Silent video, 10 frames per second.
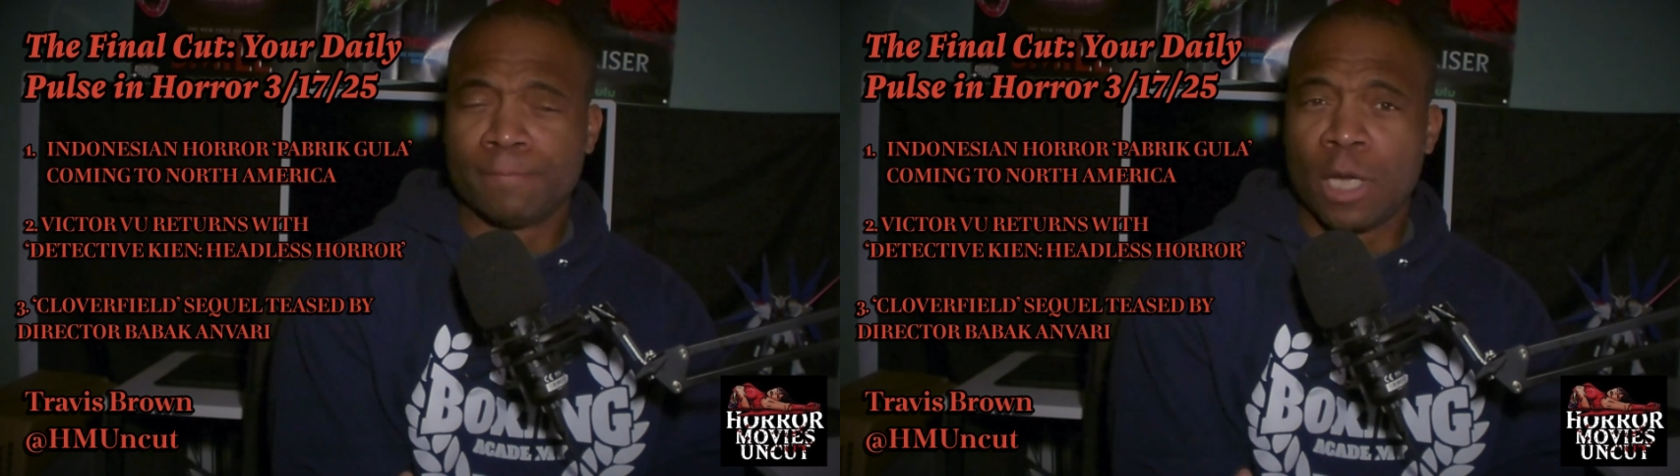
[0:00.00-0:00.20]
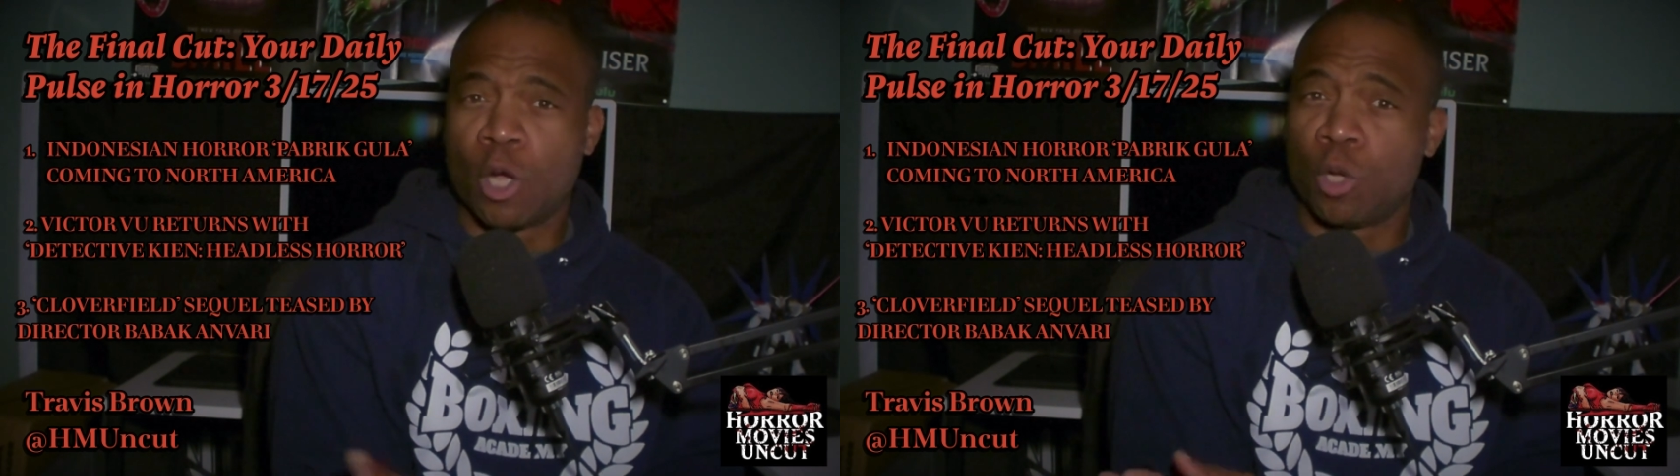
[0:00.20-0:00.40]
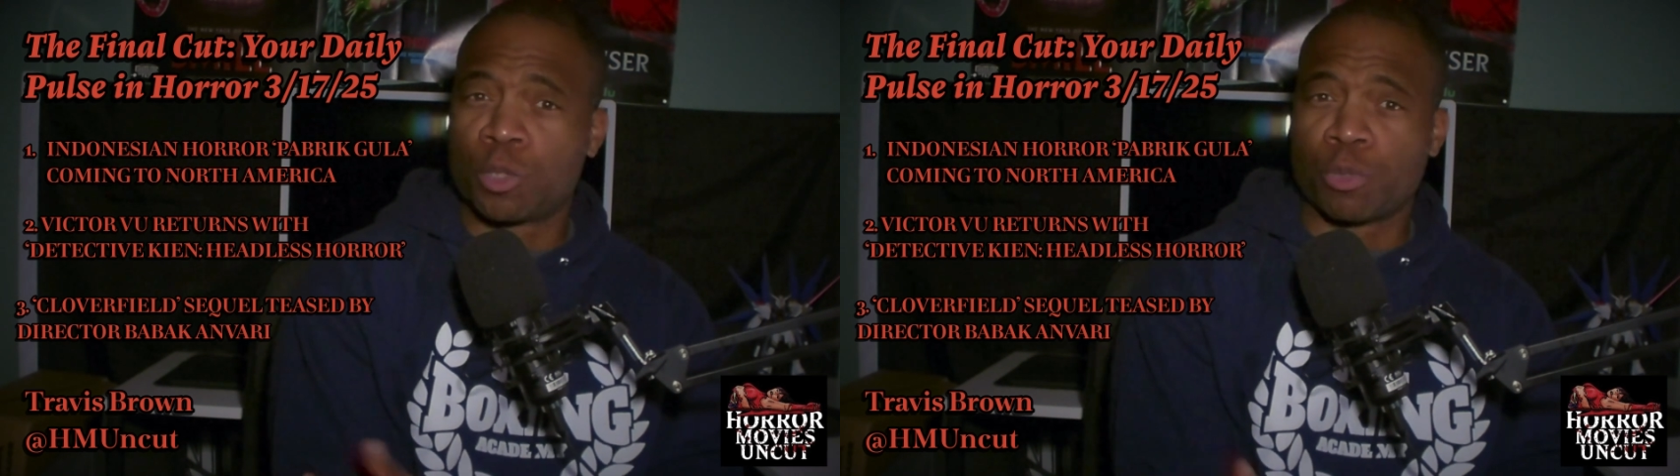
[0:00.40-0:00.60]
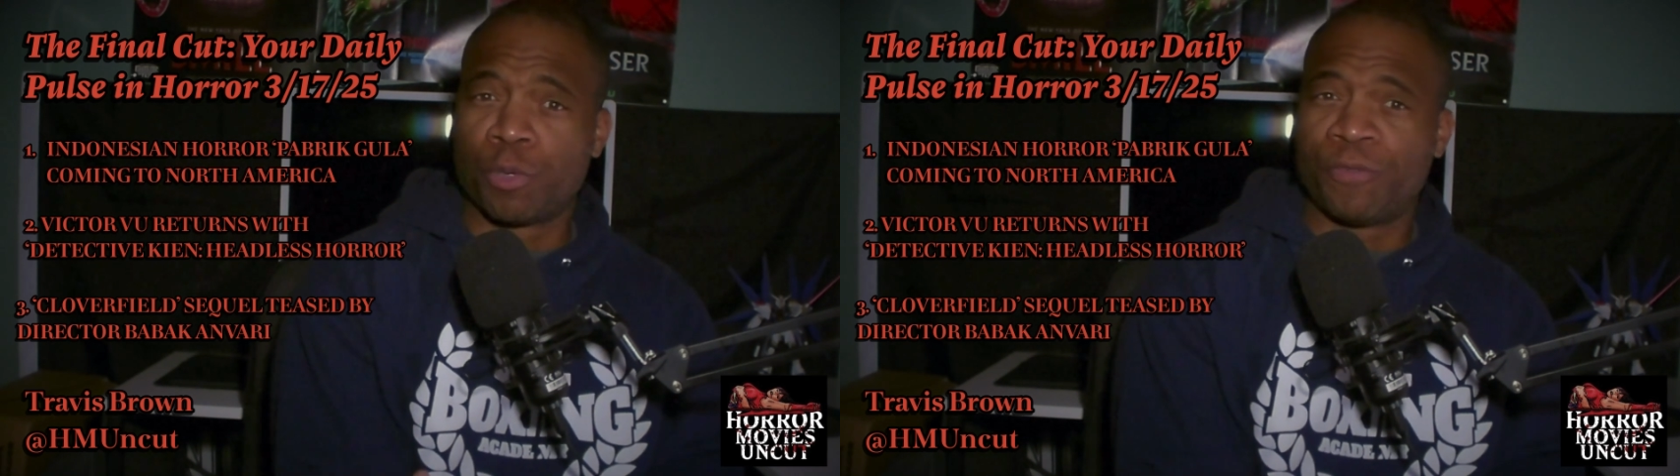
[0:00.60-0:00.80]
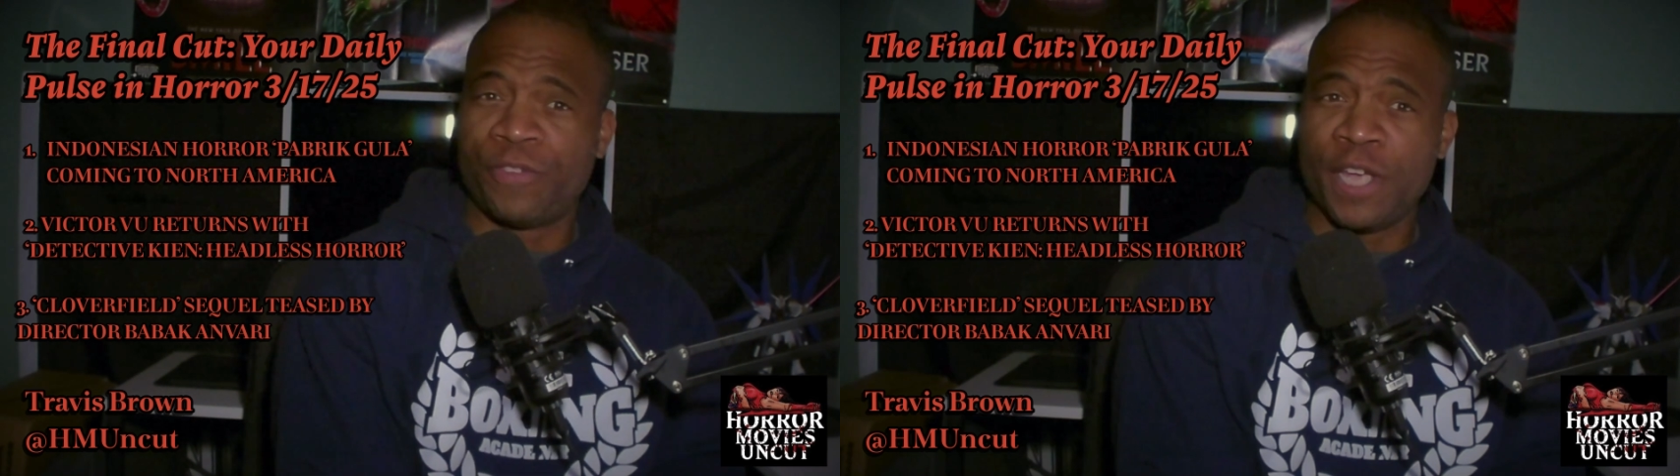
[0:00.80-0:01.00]
cultural
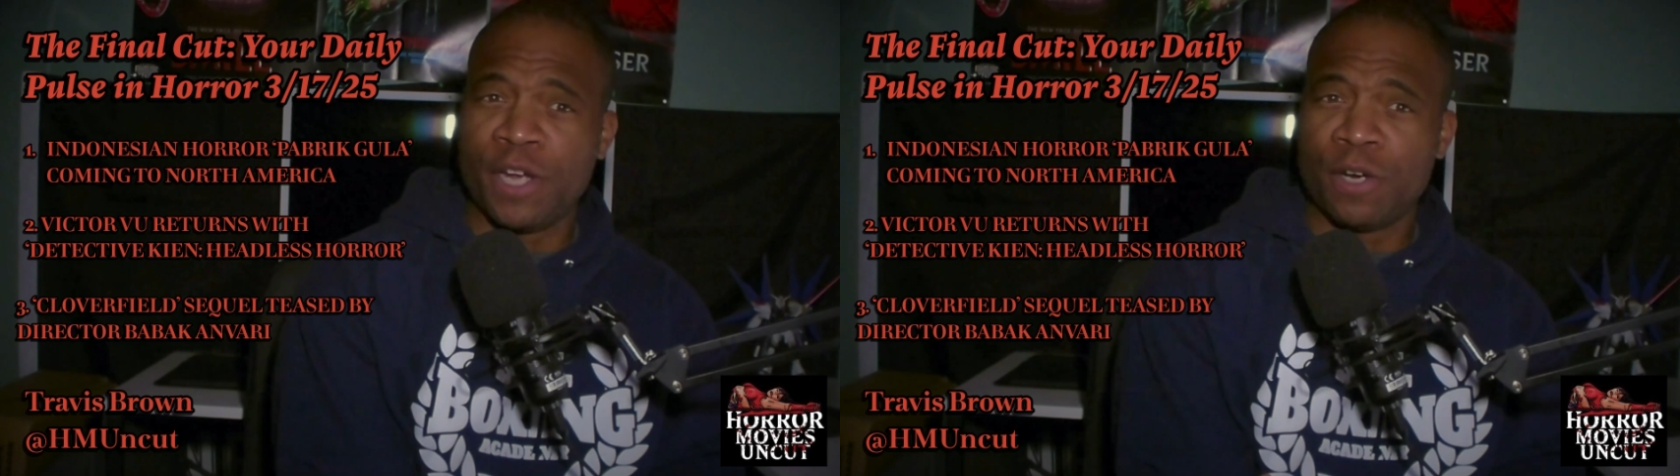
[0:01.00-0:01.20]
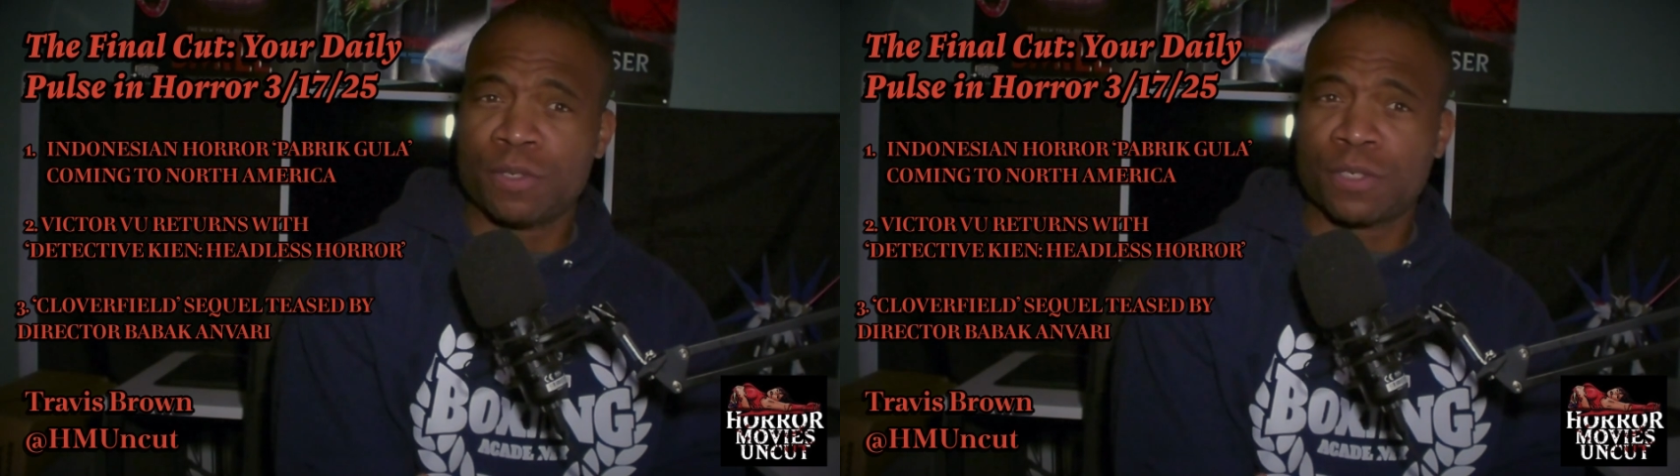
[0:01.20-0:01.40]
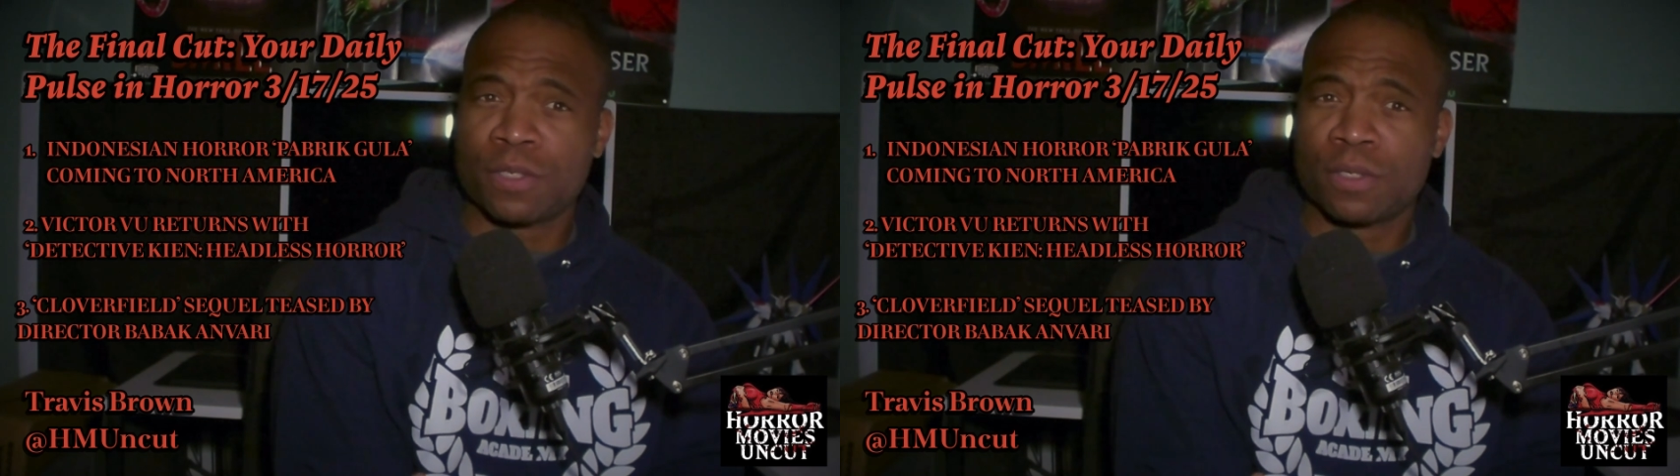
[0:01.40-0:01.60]
fears,